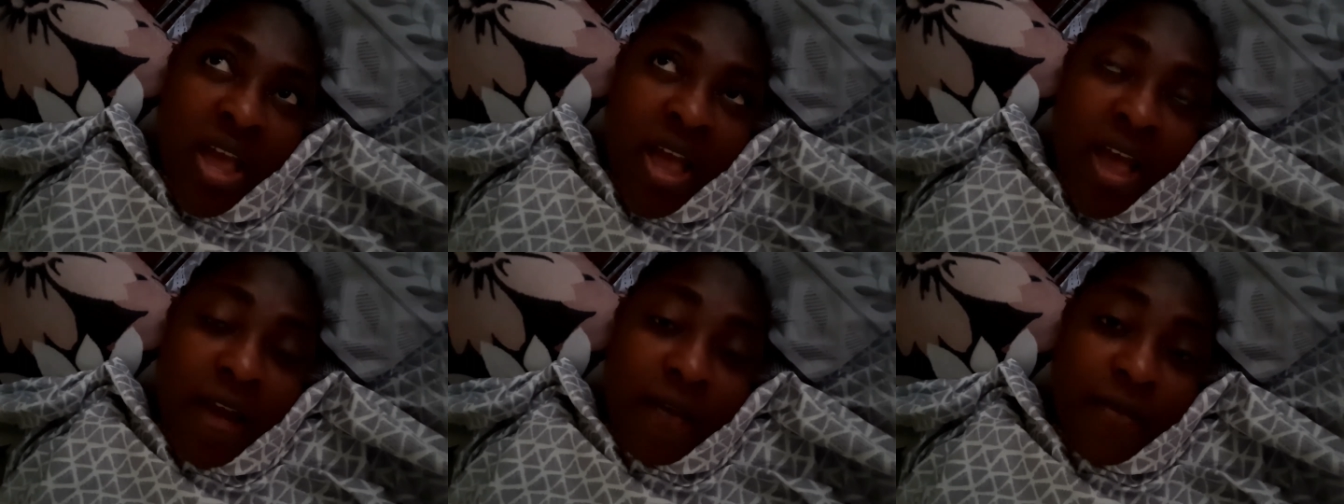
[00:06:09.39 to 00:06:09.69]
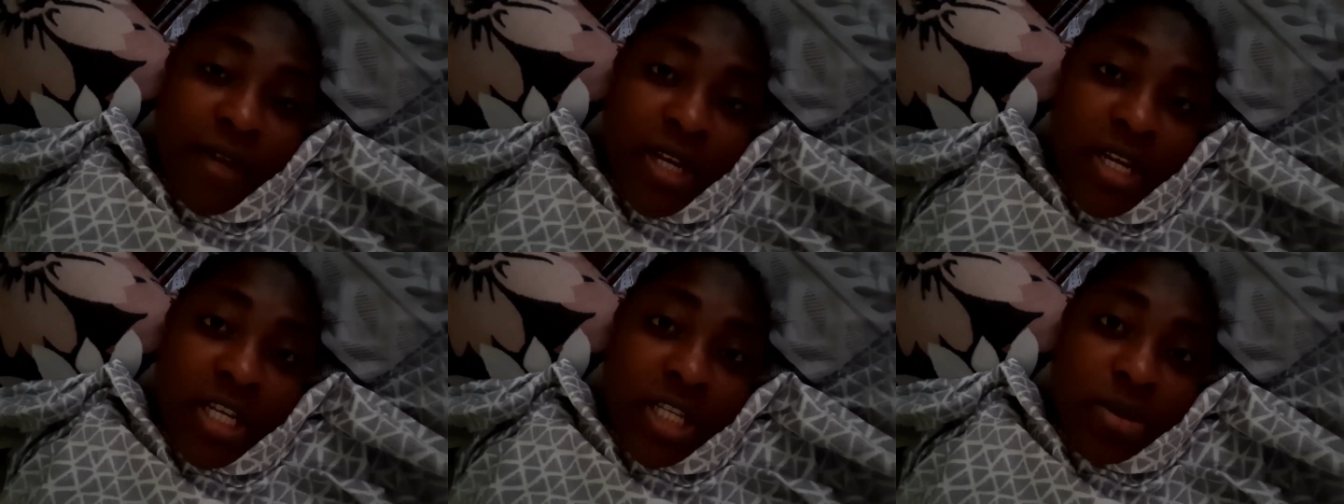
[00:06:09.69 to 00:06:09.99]

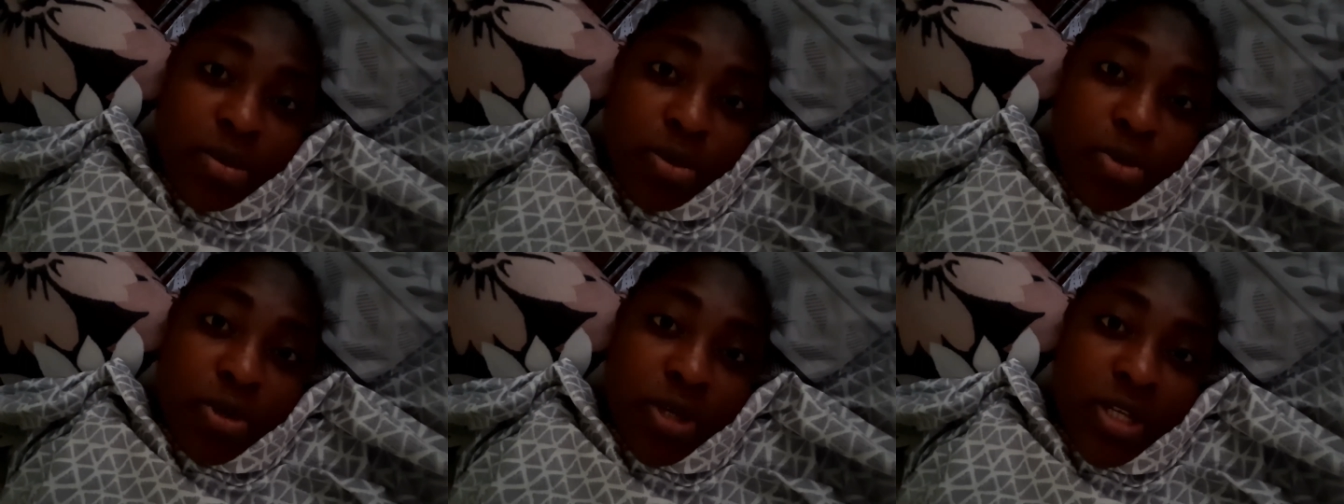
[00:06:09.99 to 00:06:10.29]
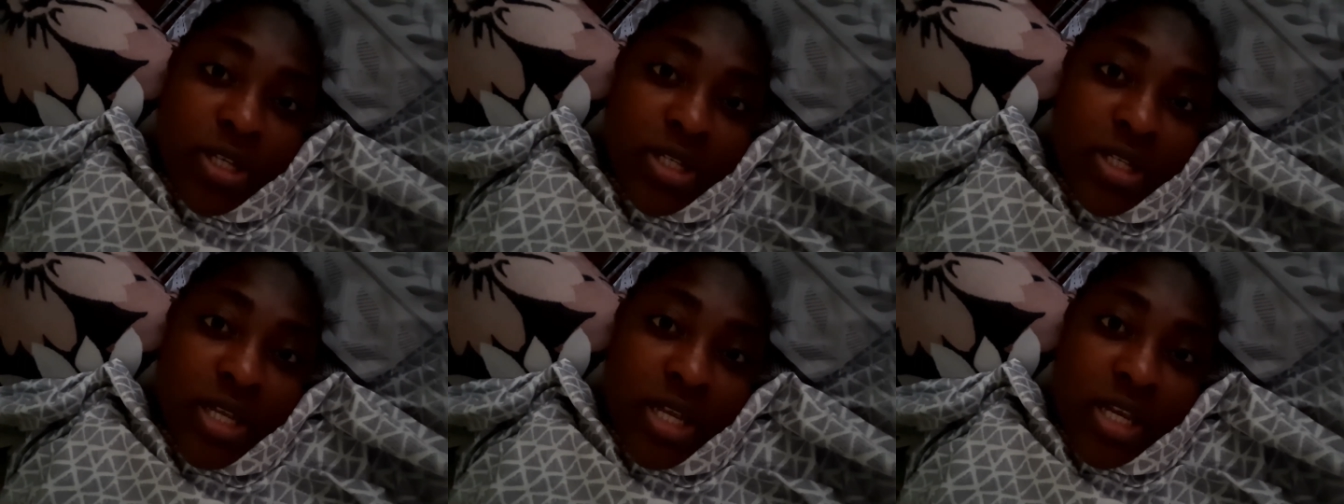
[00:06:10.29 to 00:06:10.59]
haven't
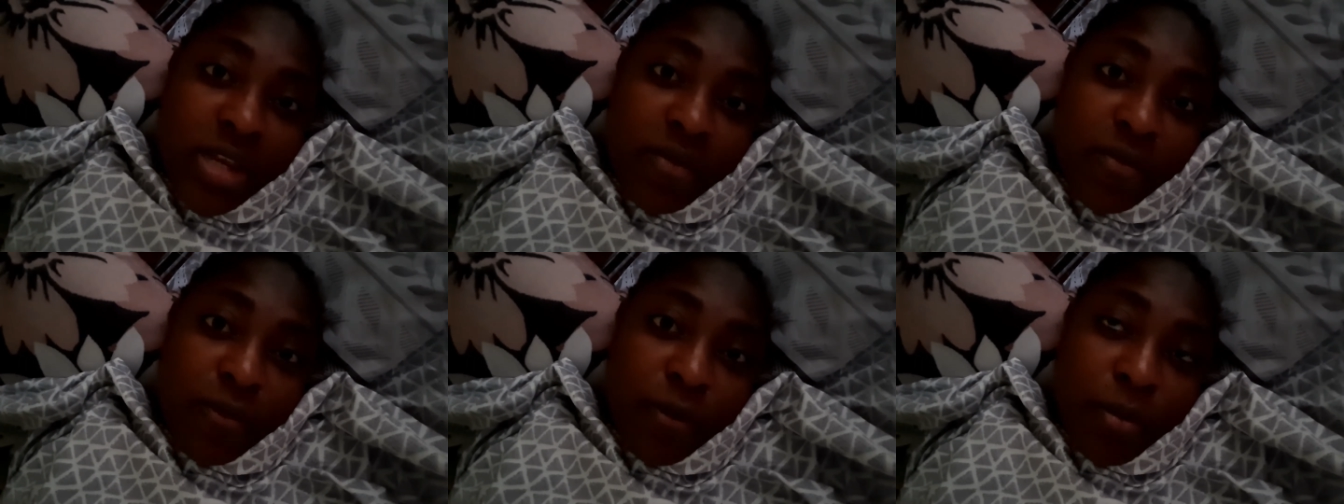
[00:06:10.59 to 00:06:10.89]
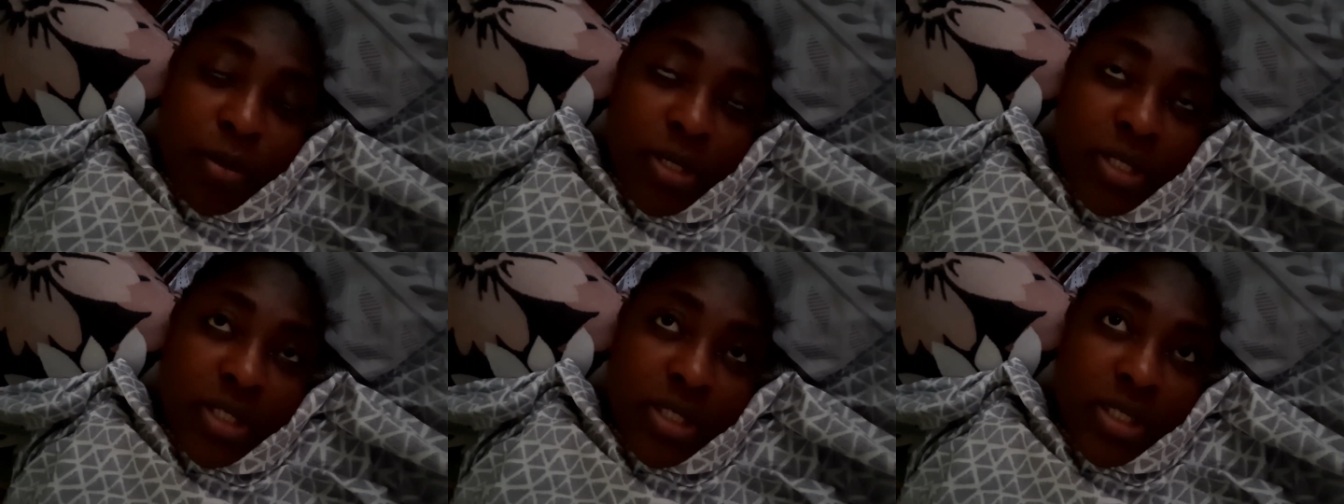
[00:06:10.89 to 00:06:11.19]
experienced any
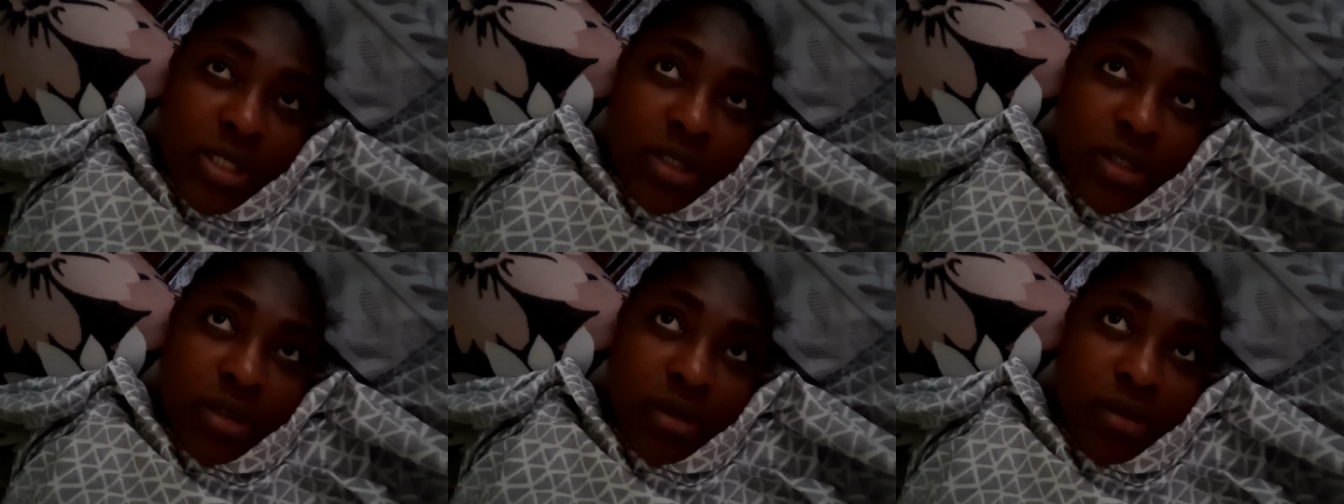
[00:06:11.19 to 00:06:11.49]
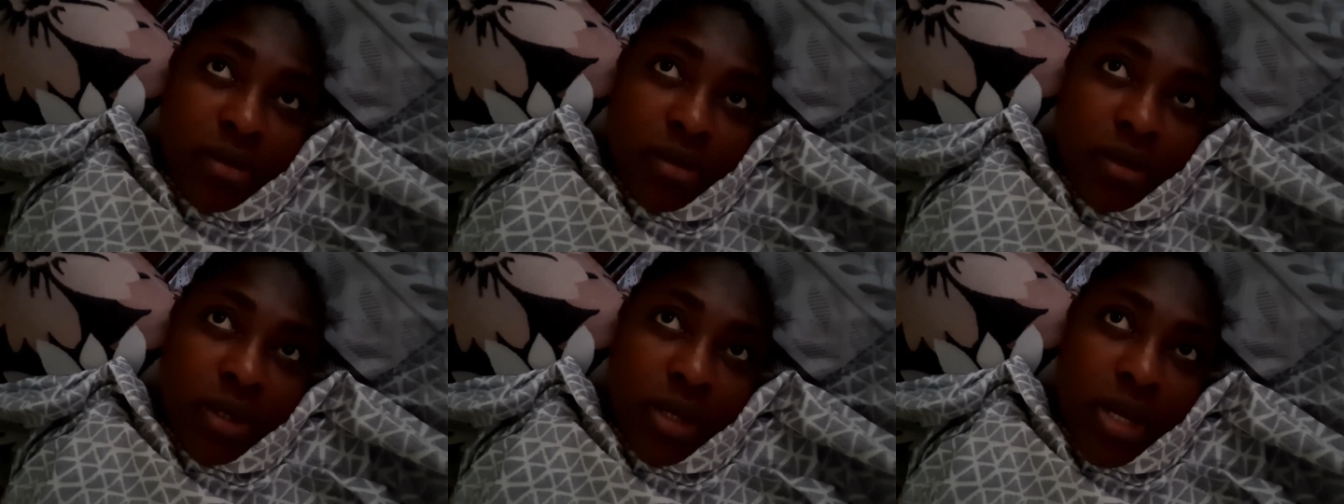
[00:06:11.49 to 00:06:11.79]
vomiting
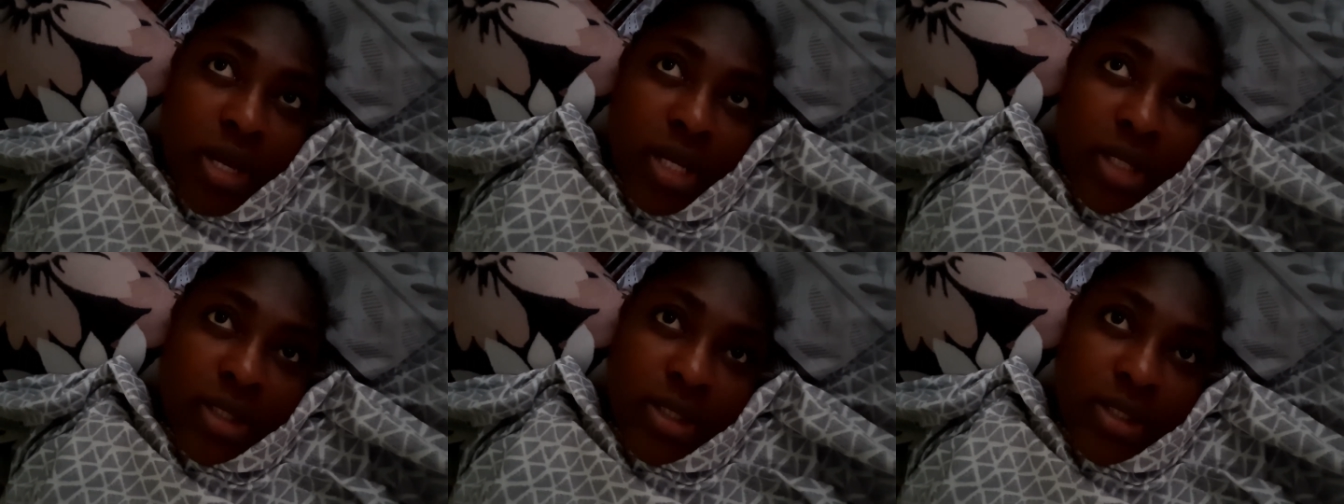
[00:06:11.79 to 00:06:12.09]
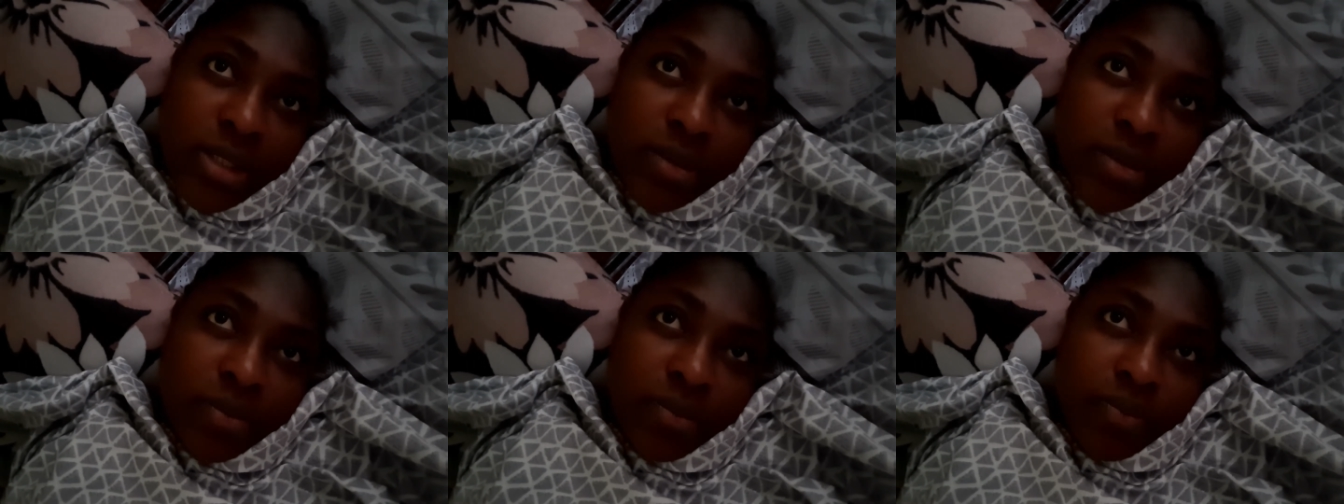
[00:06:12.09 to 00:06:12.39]

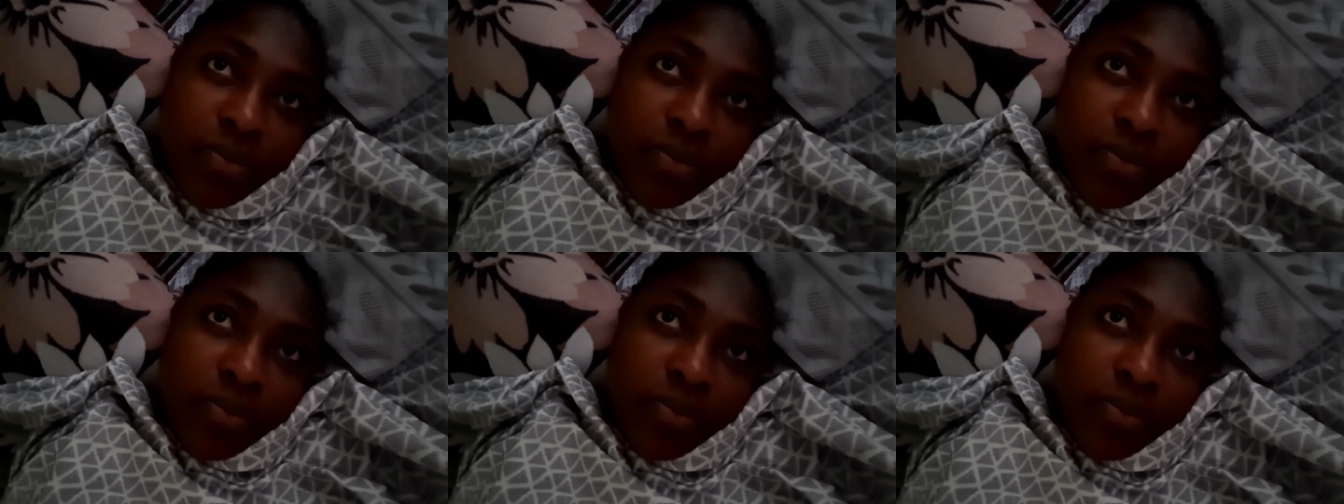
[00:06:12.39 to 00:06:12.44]
yet.